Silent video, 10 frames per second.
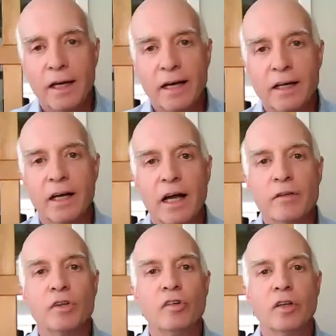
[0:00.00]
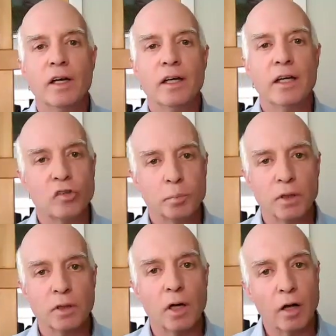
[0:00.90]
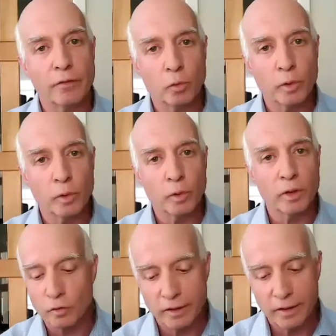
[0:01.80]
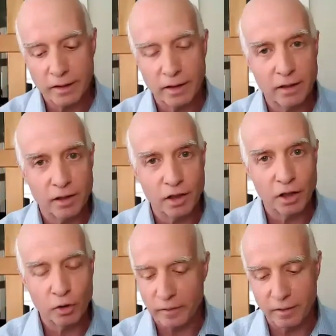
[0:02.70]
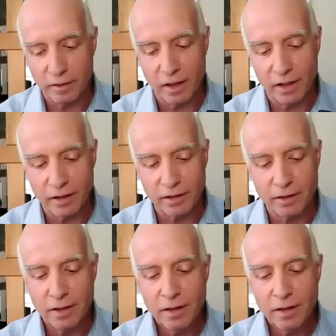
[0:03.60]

And I have to say his book, although written over a decade ago, The Nine,